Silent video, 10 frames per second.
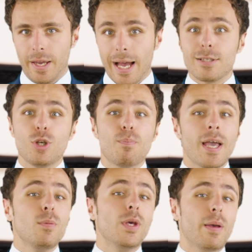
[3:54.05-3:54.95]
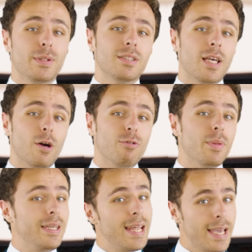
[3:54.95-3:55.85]
As you may be able to tell from
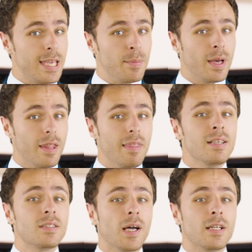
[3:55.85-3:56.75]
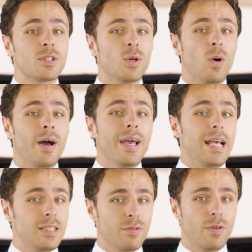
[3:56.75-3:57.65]
the name, this dinosaur
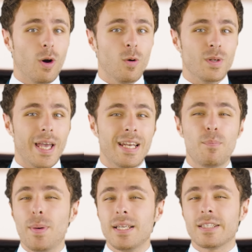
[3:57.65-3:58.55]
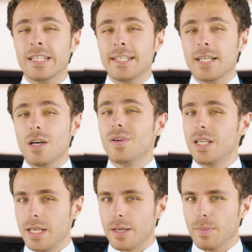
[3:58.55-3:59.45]
is involved in a bit of an
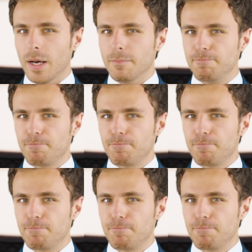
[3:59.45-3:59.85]
enigma.